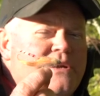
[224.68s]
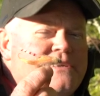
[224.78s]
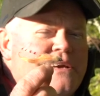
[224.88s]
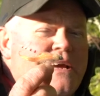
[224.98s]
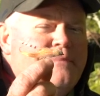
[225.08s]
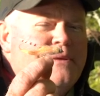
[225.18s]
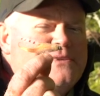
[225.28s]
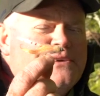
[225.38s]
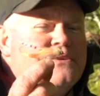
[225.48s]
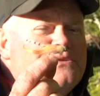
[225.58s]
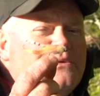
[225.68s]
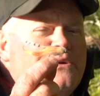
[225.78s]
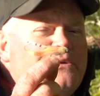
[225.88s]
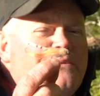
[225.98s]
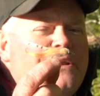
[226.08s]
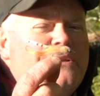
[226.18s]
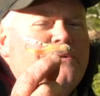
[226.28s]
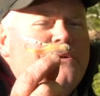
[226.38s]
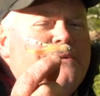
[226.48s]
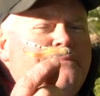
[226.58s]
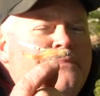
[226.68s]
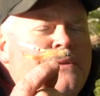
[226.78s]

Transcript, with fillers: at a time. That's also a good way to do it.